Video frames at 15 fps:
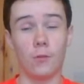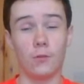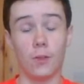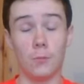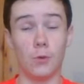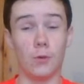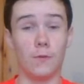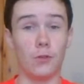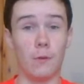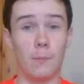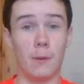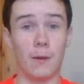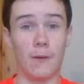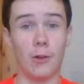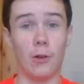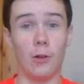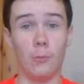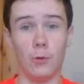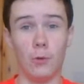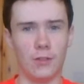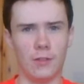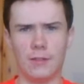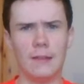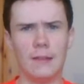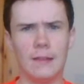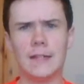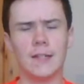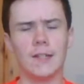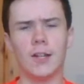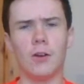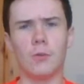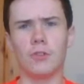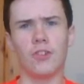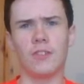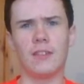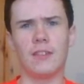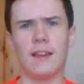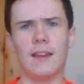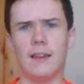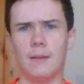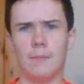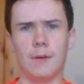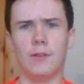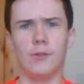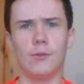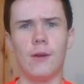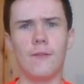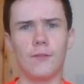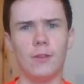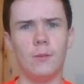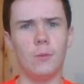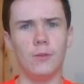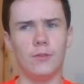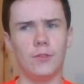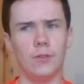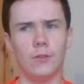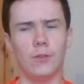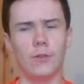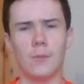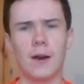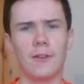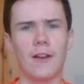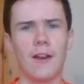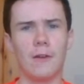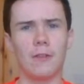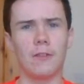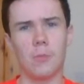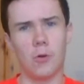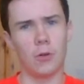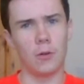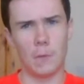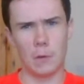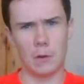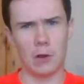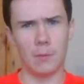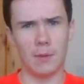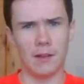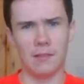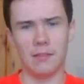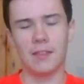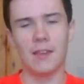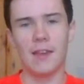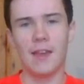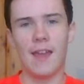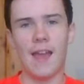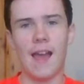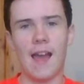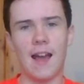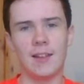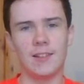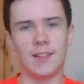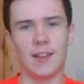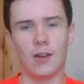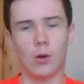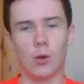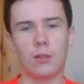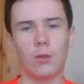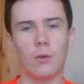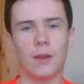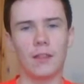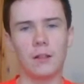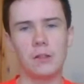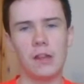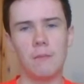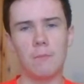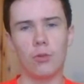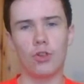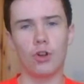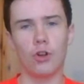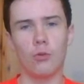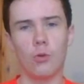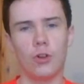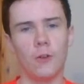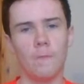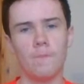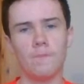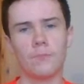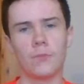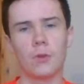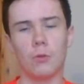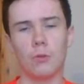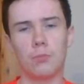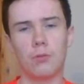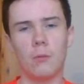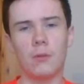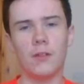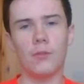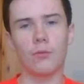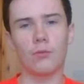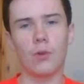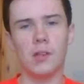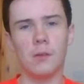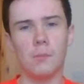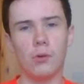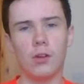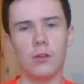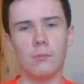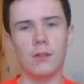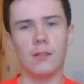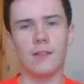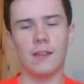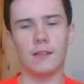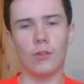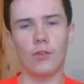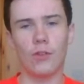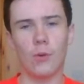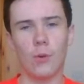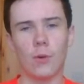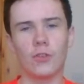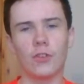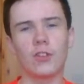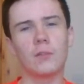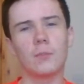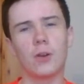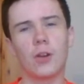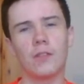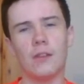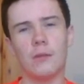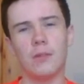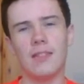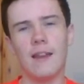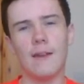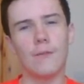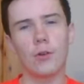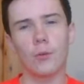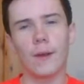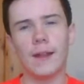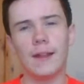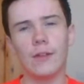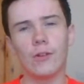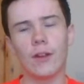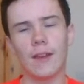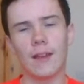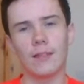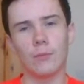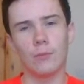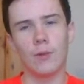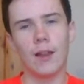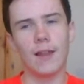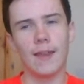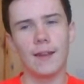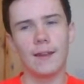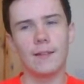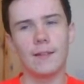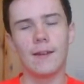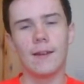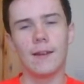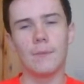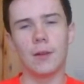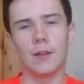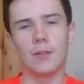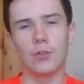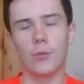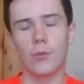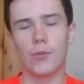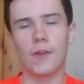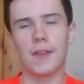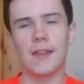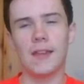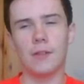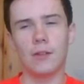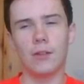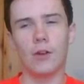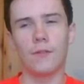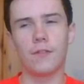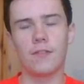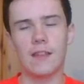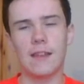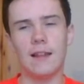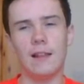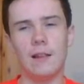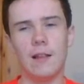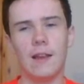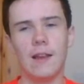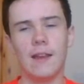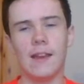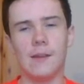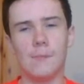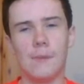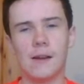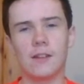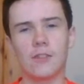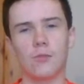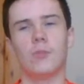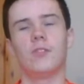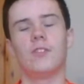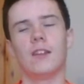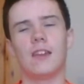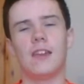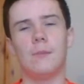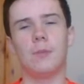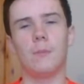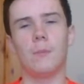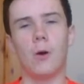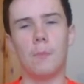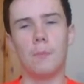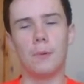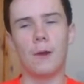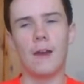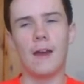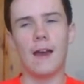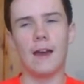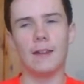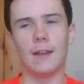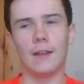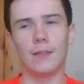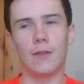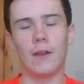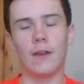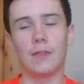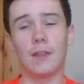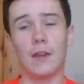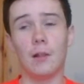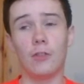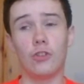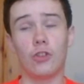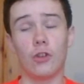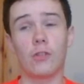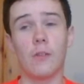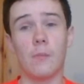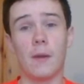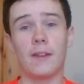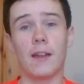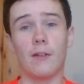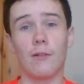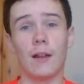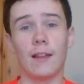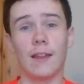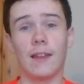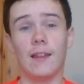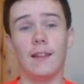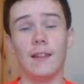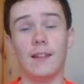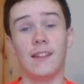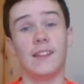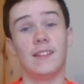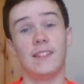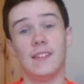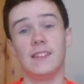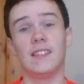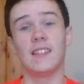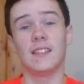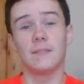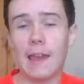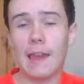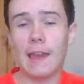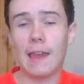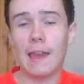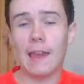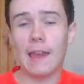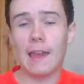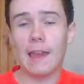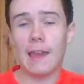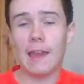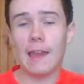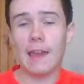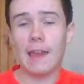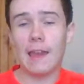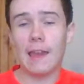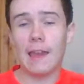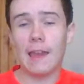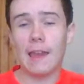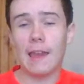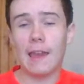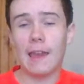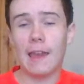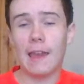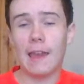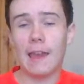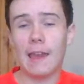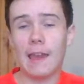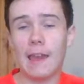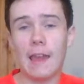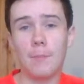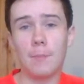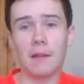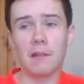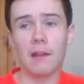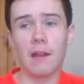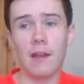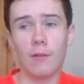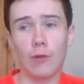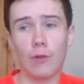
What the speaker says: move to a bigger club, which is not what you say about whoever you move to, no matter how small of a club it is. And also, I think Tim Sherwood was probably the right appointment in the short term because he's never really going to get them relegated. But I don't think he's enough steel in management to keep them up, and I think they'll just about get relegated in 18th. And the team that I have just escaping